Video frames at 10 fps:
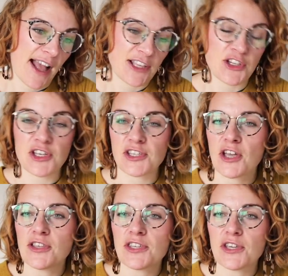And she's
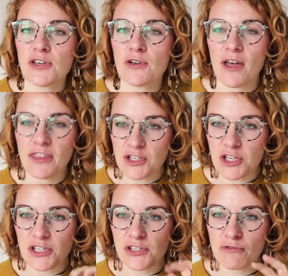going to, I think
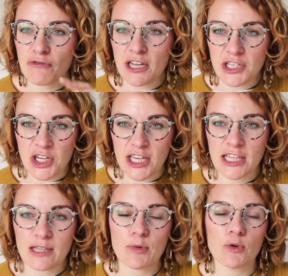she's
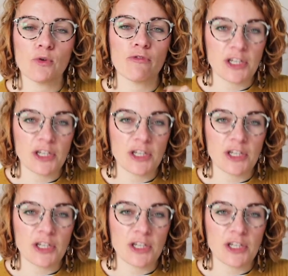rejigging them all,